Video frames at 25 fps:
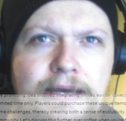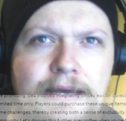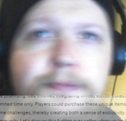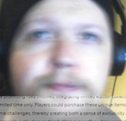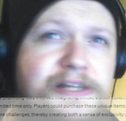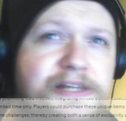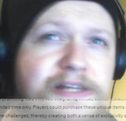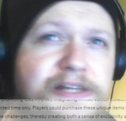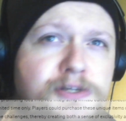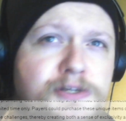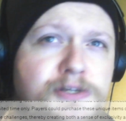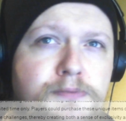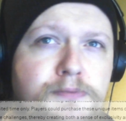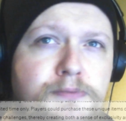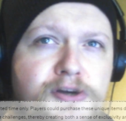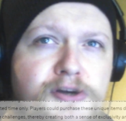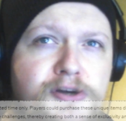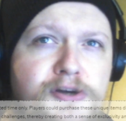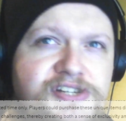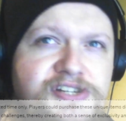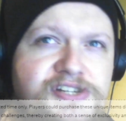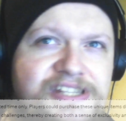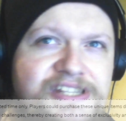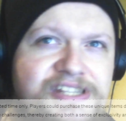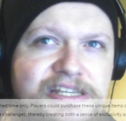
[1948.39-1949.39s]
Players could
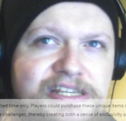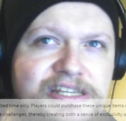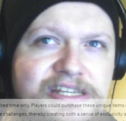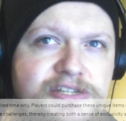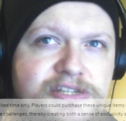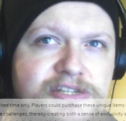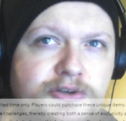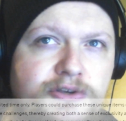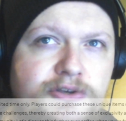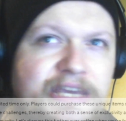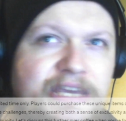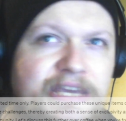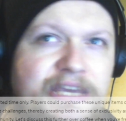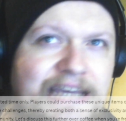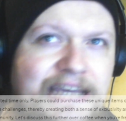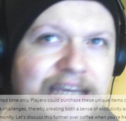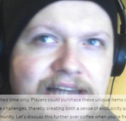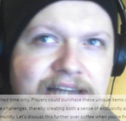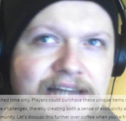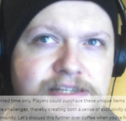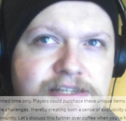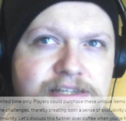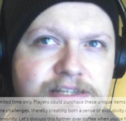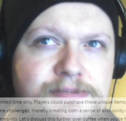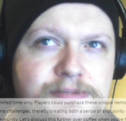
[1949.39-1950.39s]
purchase these unique
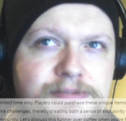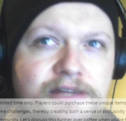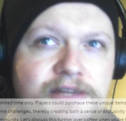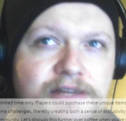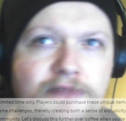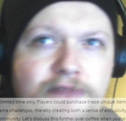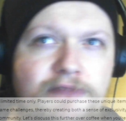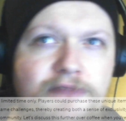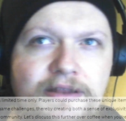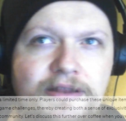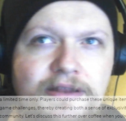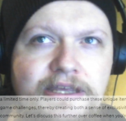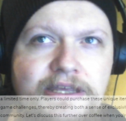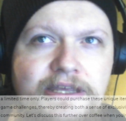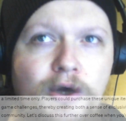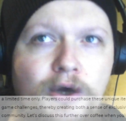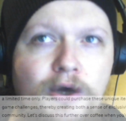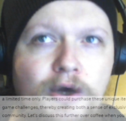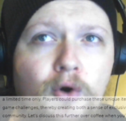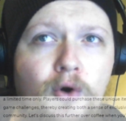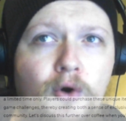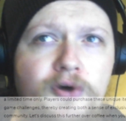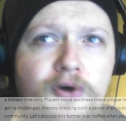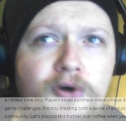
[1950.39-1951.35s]
items directly or